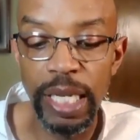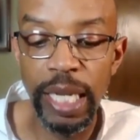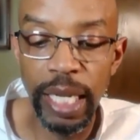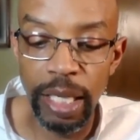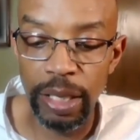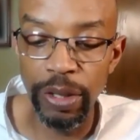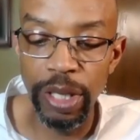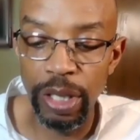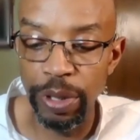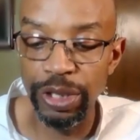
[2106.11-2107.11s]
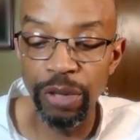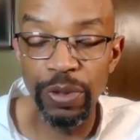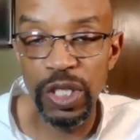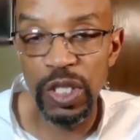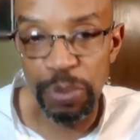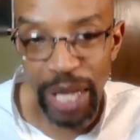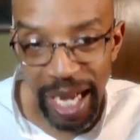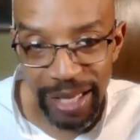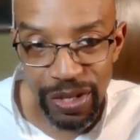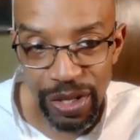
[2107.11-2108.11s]
included a Christian
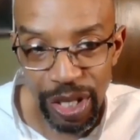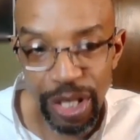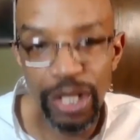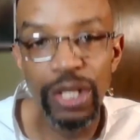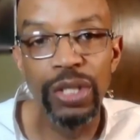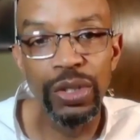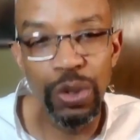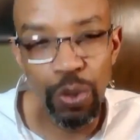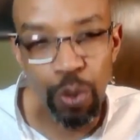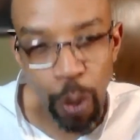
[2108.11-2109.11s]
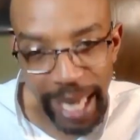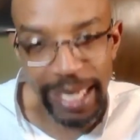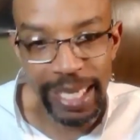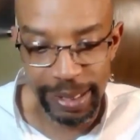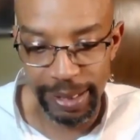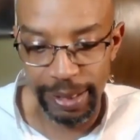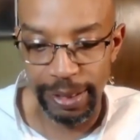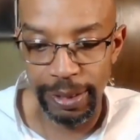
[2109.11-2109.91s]
response to whiteness.